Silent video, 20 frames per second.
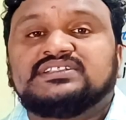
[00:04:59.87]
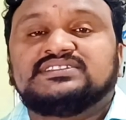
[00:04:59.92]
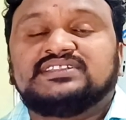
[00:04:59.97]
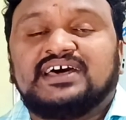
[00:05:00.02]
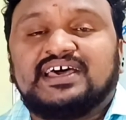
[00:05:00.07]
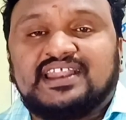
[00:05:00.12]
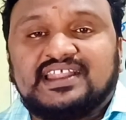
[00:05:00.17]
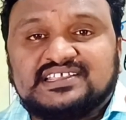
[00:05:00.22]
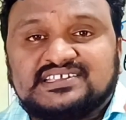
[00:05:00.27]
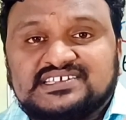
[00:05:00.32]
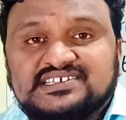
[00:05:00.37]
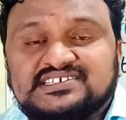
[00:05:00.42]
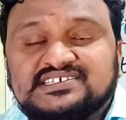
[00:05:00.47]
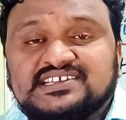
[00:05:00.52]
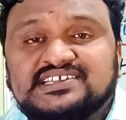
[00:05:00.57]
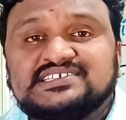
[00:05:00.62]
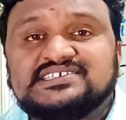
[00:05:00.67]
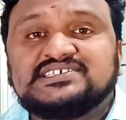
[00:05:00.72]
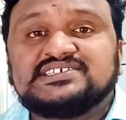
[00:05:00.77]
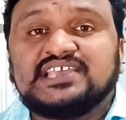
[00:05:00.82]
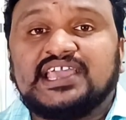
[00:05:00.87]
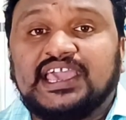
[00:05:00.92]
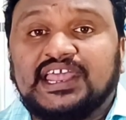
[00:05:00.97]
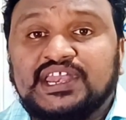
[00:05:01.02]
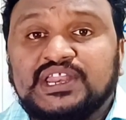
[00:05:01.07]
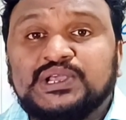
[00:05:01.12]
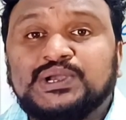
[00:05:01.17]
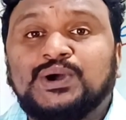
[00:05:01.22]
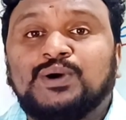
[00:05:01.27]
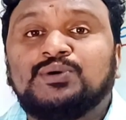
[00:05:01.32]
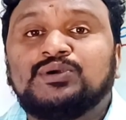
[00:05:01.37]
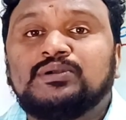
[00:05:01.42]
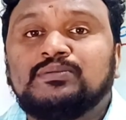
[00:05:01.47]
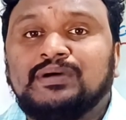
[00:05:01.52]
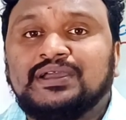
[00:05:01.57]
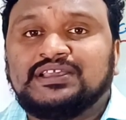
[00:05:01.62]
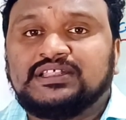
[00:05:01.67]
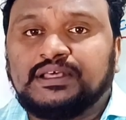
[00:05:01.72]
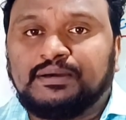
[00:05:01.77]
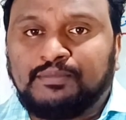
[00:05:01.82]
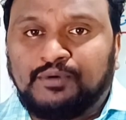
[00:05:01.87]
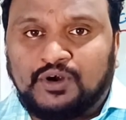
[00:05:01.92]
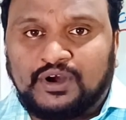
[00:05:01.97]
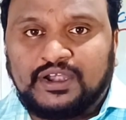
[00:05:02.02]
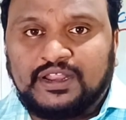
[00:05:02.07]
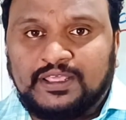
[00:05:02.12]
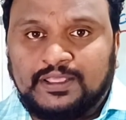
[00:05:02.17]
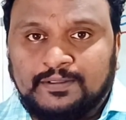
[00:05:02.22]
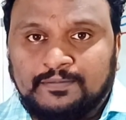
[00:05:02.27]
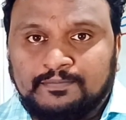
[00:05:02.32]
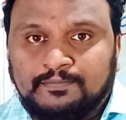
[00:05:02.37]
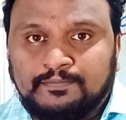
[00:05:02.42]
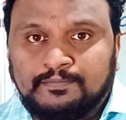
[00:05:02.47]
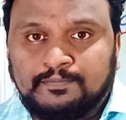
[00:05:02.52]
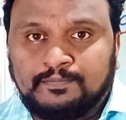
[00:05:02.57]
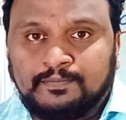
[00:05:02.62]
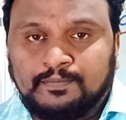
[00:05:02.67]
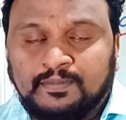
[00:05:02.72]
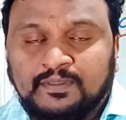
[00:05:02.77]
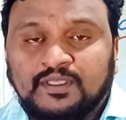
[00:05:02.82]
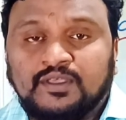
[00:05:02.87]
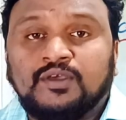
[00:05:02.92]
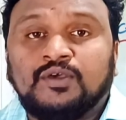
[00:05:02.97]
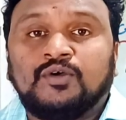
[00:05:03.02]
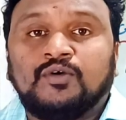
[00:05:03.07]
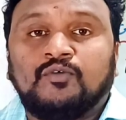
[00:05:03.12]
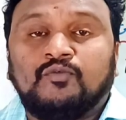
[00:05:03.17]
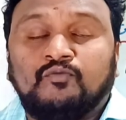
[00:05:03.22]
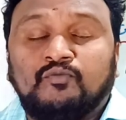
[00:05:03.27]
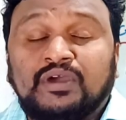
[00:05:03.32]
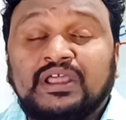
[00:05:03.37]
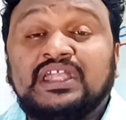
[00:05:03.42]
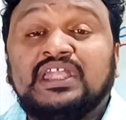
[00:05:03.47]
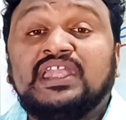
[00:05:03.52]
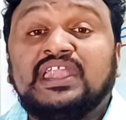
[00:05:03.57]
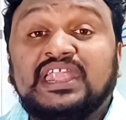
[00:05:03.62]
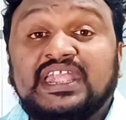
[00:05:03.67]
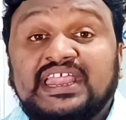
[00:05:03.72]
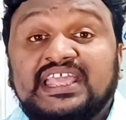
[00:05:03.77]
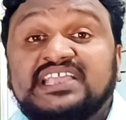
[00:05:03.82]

the resistance encountered by the body when it